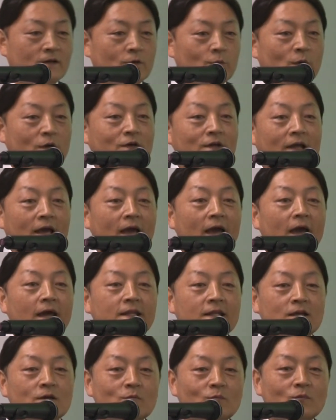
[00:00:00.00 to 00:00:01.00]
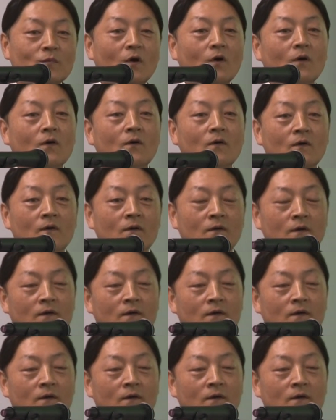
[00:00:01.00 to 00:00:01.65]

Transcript: we could adding more